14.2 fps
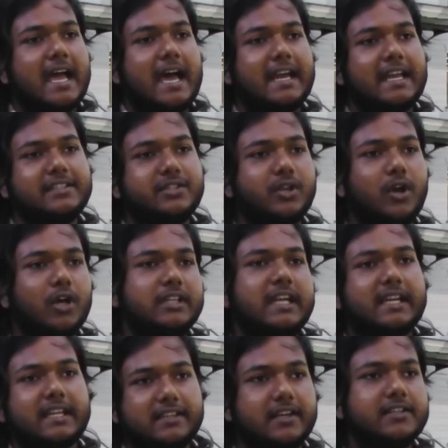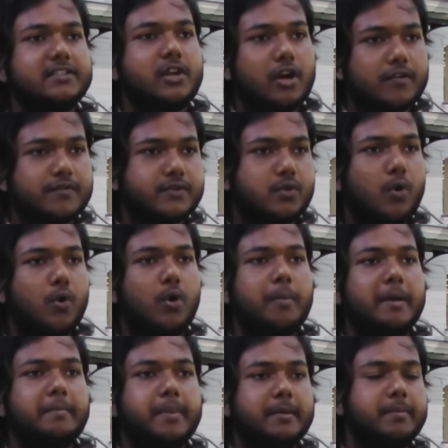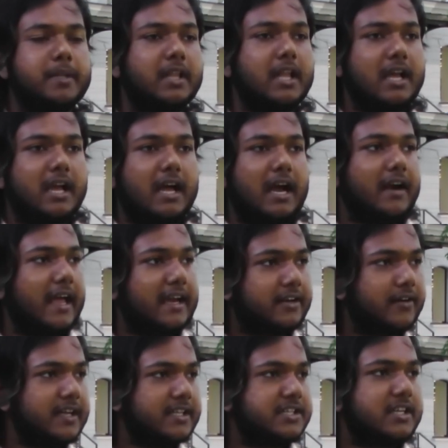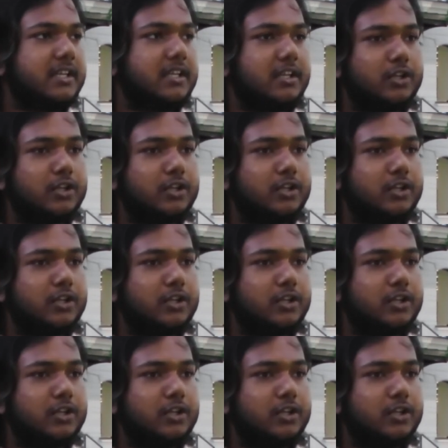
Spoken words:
And I saw that there is a lot of scope and people are encouraging,